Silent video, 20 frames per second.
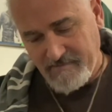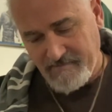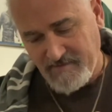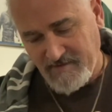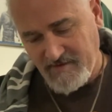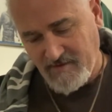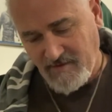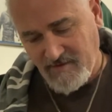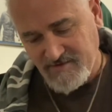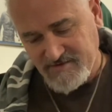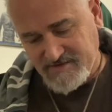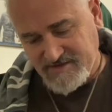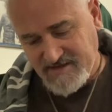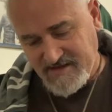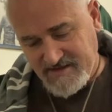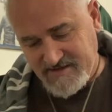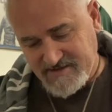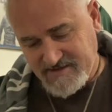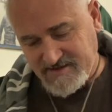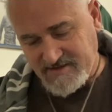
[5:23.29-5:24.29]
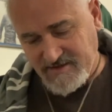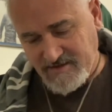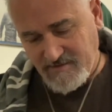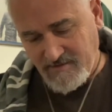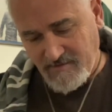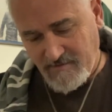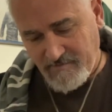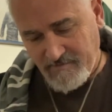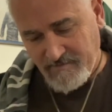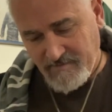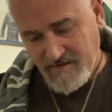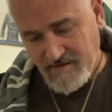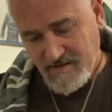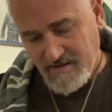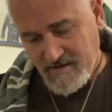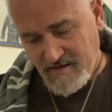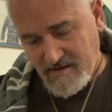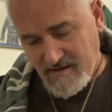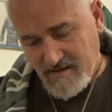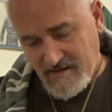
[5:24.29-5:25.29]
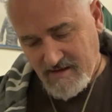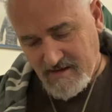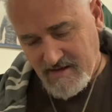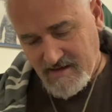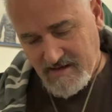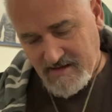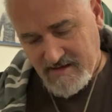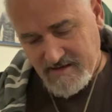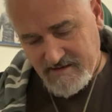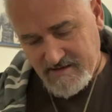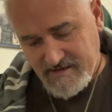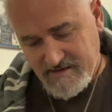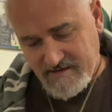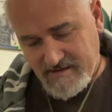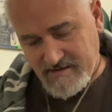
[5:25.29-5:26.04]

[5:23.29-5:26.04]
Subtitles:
They're all stainless steel, and